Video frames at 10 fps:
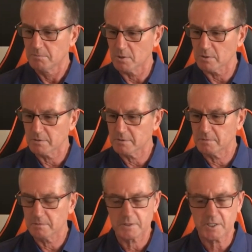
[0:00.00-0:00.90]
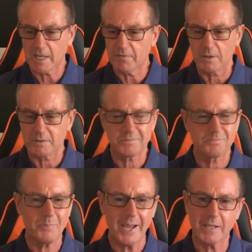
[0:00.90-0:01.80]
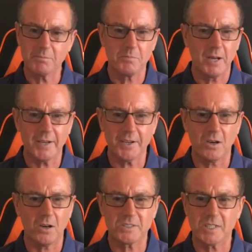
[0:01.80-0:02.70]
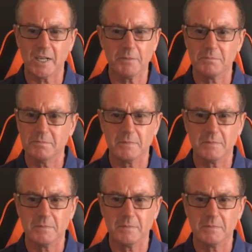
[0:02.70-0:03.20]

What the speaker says: but several. Beckham had a hard time,